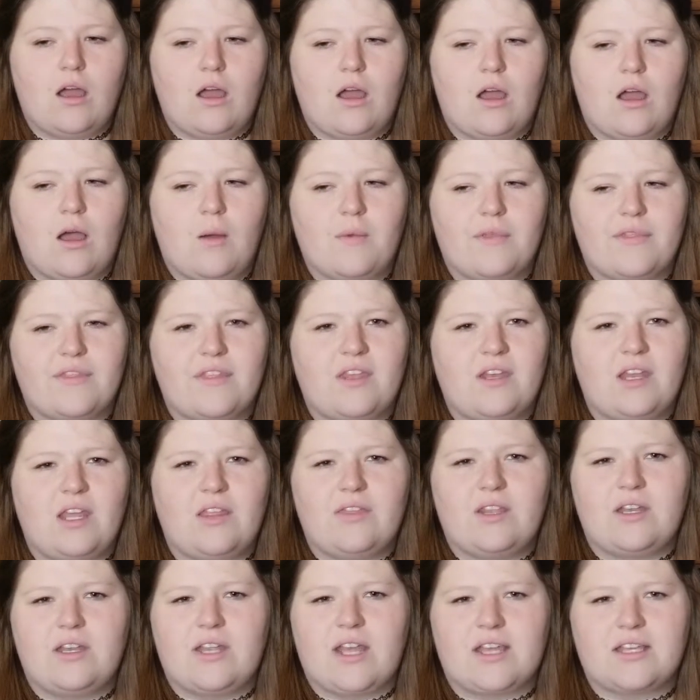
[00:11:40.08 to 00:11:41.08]
And then
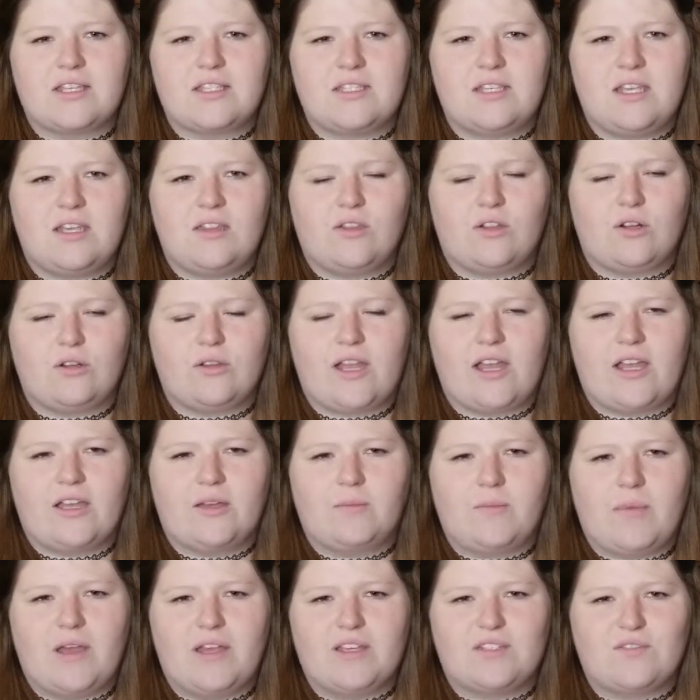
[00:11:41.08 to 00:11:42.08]
in the next scene, they're
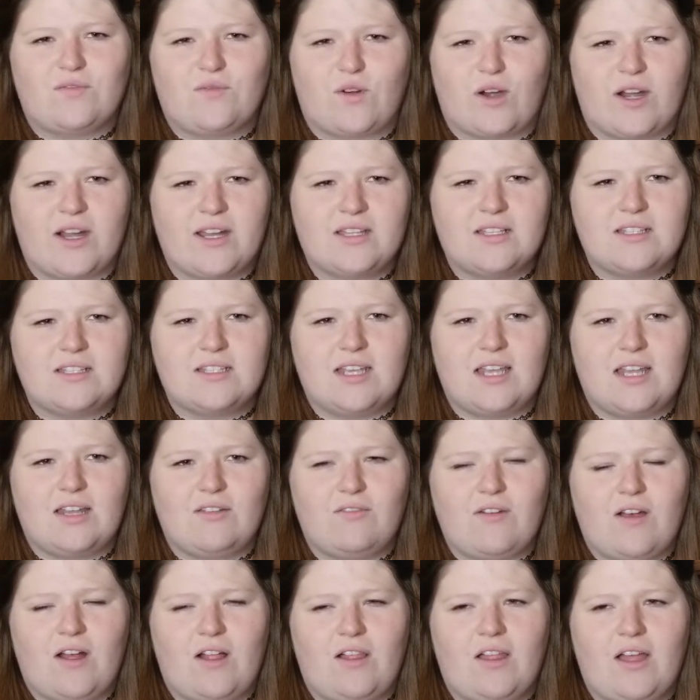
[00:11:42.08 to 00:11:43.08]
like best friends.
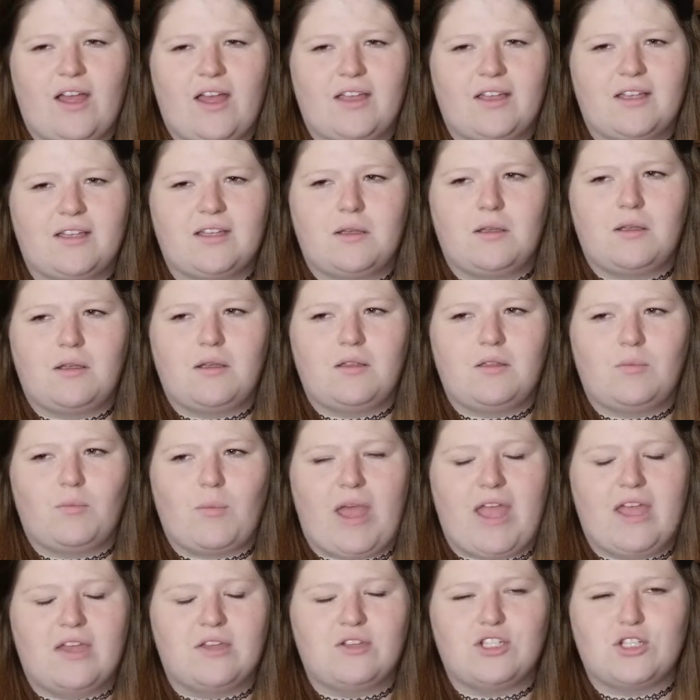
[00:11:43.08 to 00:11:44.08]
It felt like
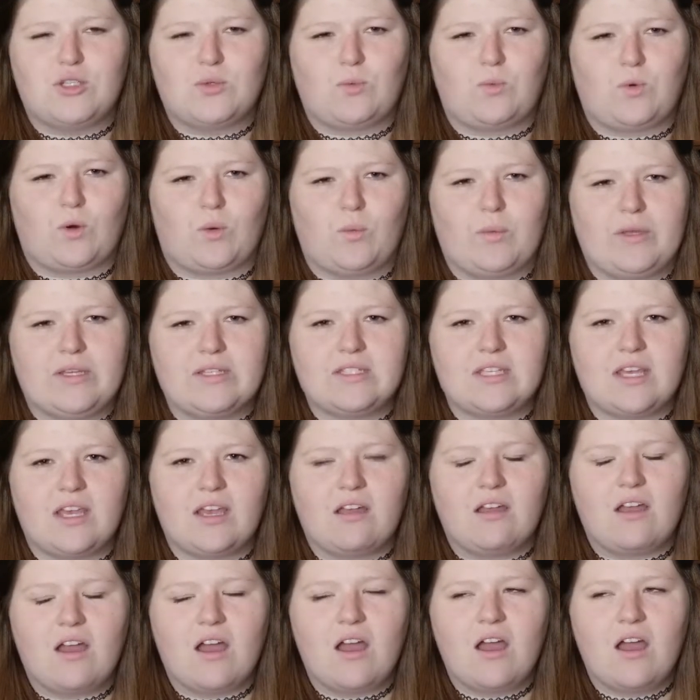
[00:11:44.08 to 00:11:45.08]
pages were
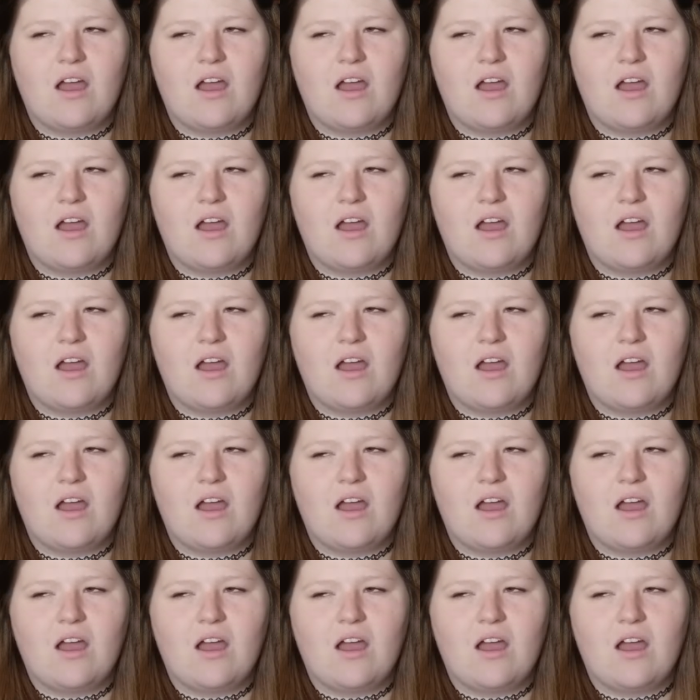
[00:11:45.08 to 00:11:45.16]
missing.